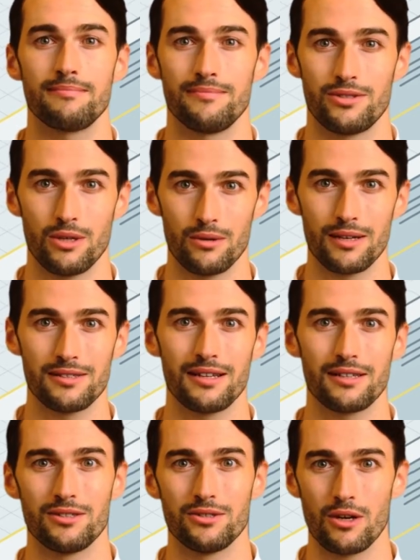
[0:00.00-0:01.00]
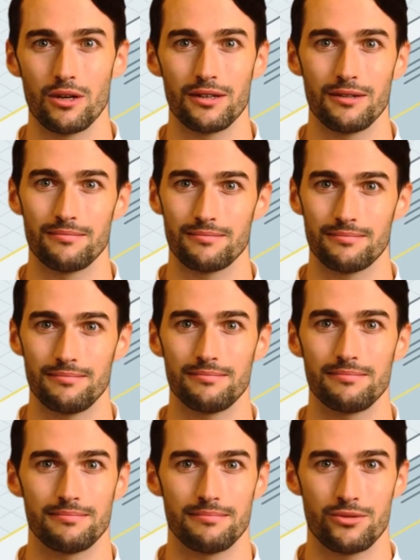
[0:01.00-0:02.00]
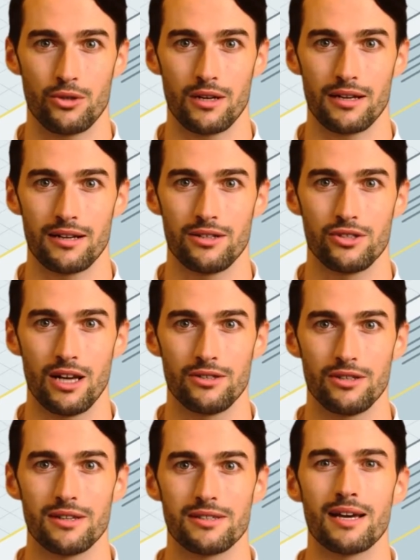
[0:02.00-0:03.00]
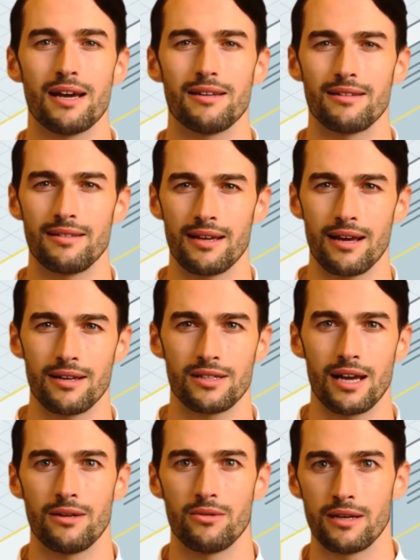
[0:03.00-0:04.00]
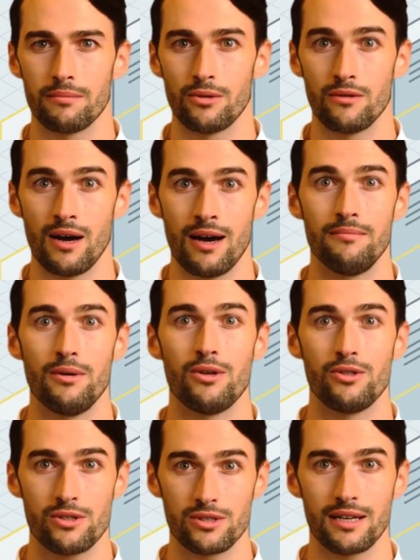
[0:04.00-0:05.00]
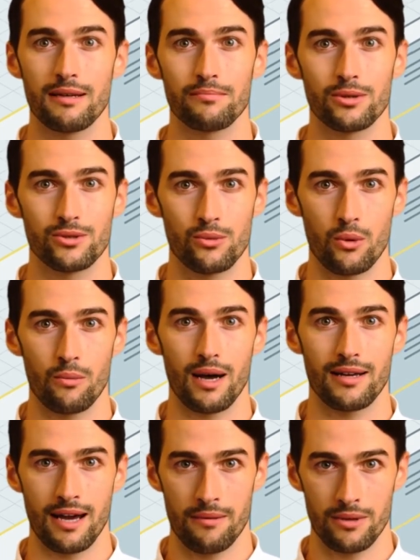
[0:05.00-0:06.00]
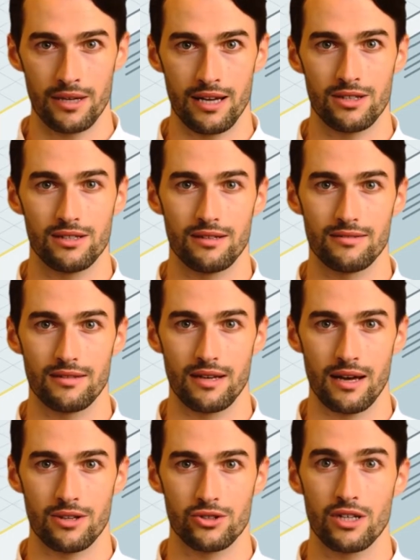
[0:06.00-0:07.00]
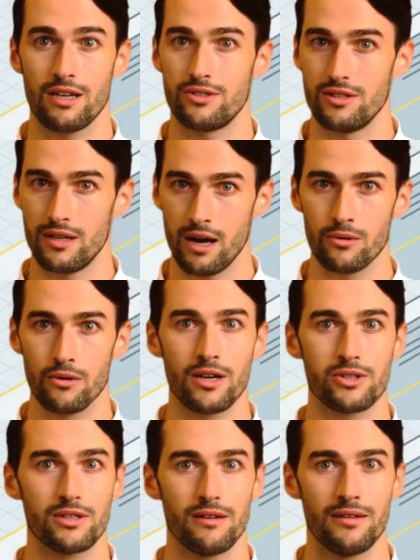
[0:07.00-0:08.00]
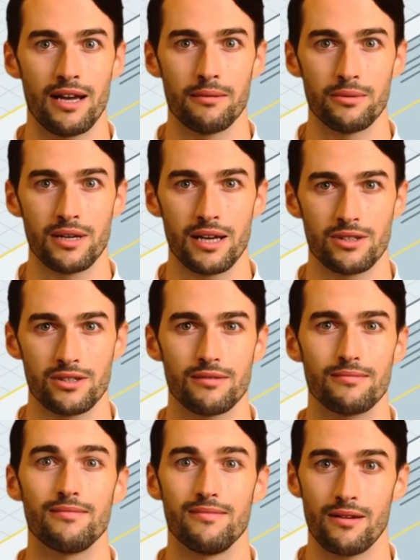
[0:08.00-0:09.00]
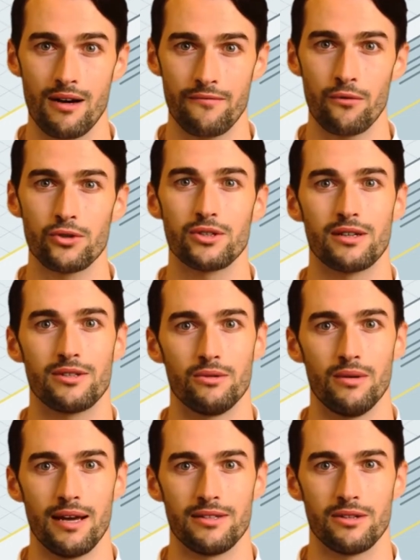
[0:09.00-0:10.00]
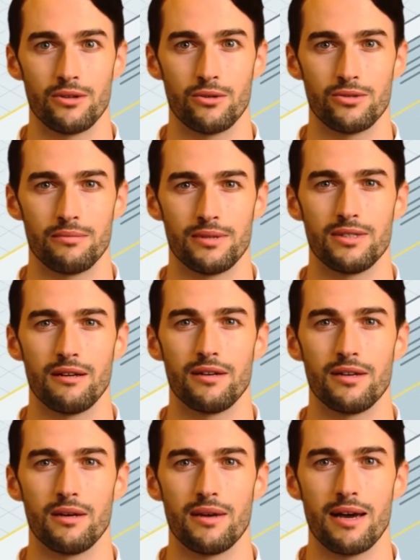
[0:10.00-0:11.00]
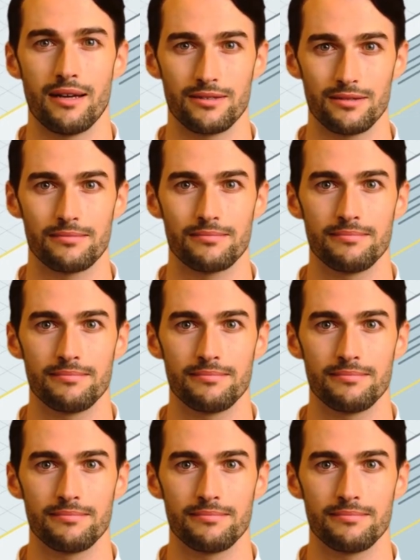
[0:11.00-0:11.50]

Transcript: So let's get started. During an injection attack, an attacker can provide malicious input to a web application and change the operation of the application by forcing it to execute specific commands.